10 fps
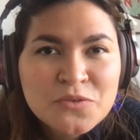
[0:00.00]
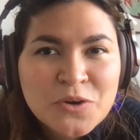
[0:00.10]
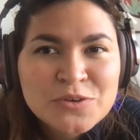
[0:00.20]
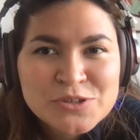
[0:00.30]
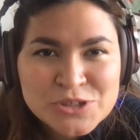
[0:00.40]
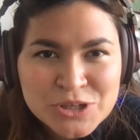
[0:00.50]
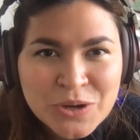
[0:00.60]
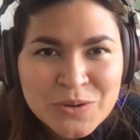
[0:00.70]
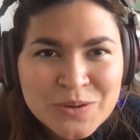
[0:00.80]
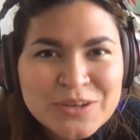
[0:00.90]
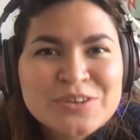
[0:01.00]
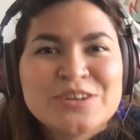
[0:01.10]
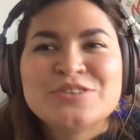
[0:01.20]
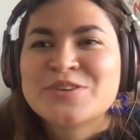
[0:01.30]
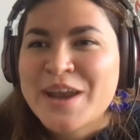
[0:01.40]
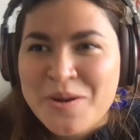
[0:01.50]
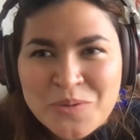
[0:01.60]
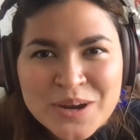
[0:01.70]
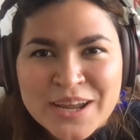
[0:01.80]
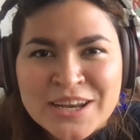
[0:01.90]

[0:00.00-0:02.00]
grown your show and your network,